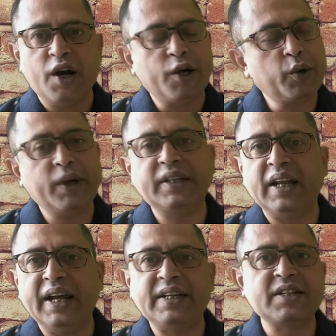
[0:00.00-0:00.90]
Today
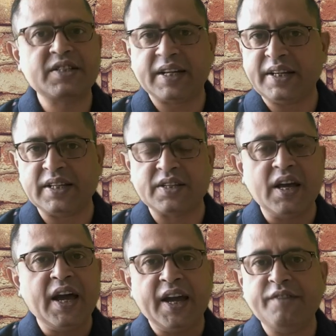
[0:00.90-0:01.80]
the latest techniques
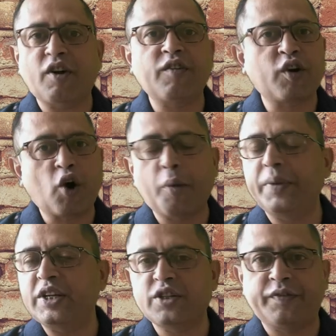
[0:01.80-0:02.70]
involve a
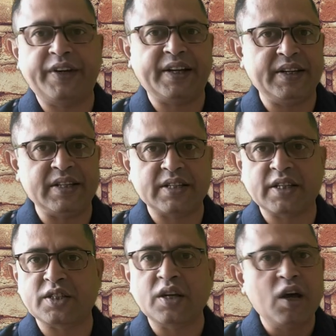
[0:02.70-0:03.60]
combination of techniques such
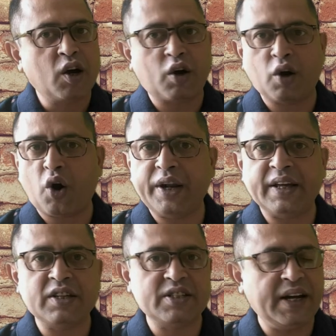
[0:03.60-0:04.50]
as
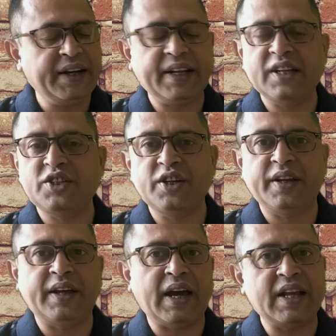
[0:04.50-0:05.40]
cloning, genetic
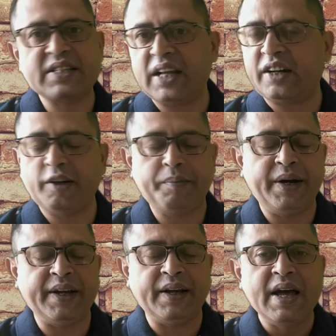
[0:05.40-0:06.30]
engineering and selective
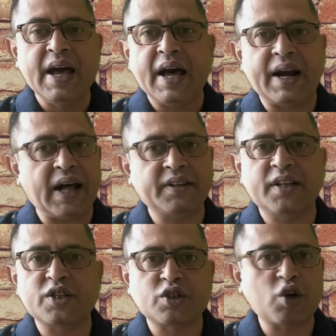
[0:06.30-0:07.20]
breeding rather
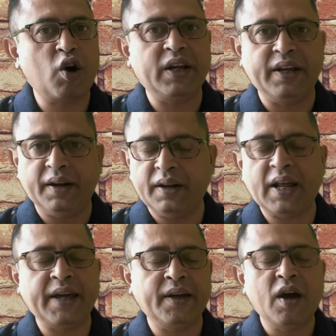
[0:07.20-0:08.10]
than solely
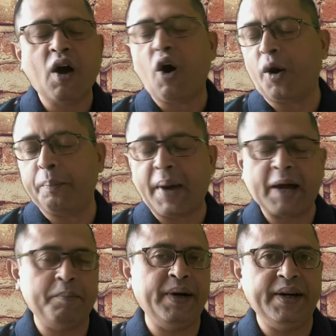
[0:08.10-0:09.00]
relying on
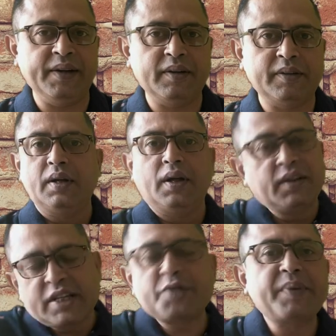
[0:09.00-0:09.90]
backbreeding.
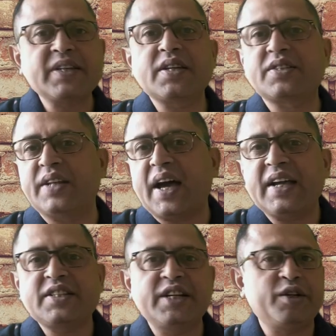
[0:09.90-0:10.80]
This brings us
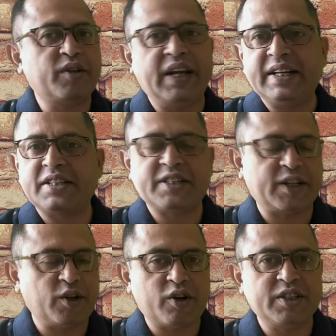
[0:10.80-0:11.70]
nicely to the latest
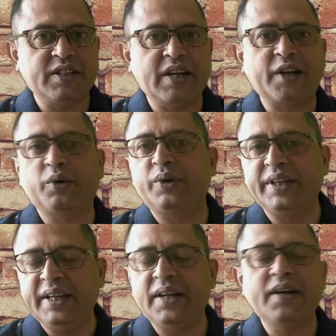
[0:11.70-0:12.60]
technology that could
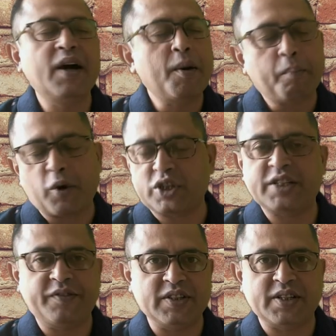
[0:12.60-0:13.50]
yield
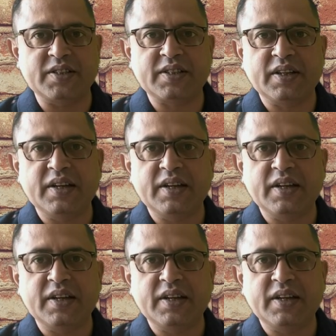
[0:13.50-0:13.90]
positive results